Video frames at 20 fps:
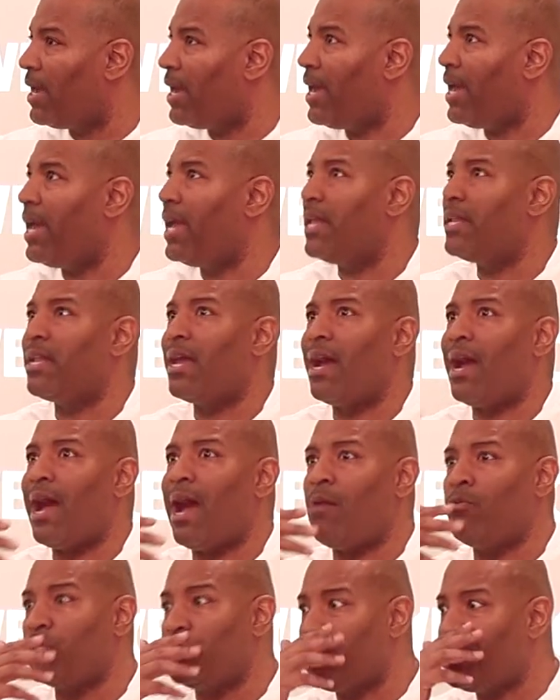And
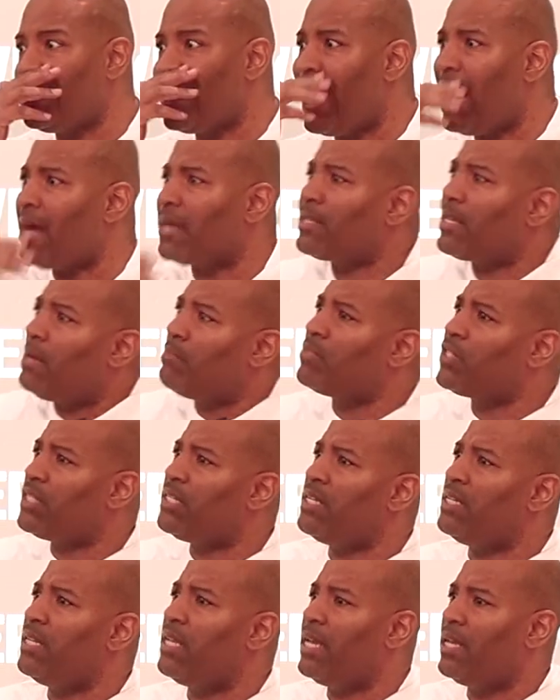I was shocked. I'm
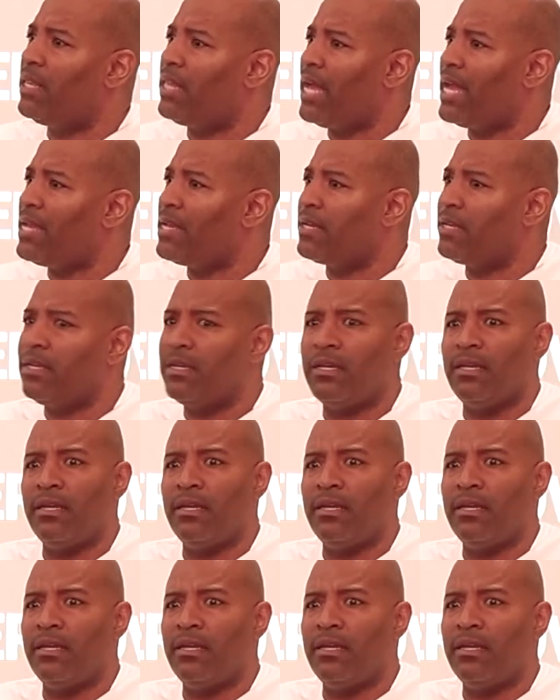sitting there like,